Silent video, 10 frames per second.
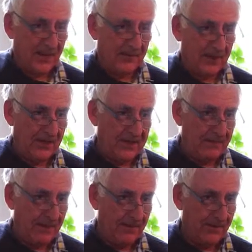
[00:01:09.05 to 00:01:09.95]
And while
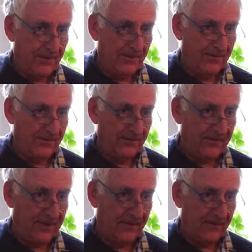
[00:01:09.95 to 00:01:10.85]
these people
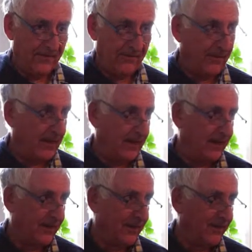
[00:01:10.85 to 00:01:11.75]
didn't really
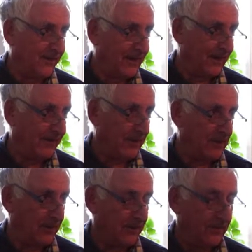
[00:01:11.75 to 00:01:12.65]
know anything
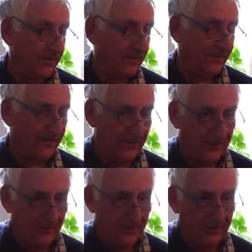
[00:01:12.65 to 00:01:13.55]
about
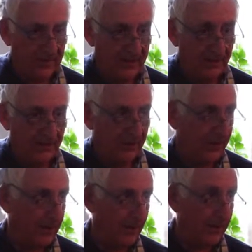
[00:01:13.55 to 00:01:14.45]
youth hostelling or
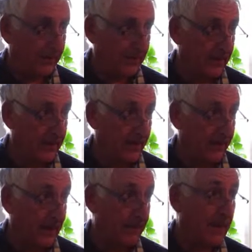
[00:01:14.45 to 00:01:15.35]
Johnny Morris, but it
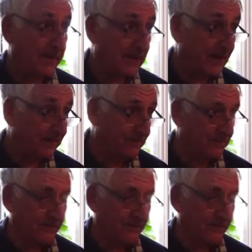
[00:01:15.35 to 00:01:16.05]
didn't really matter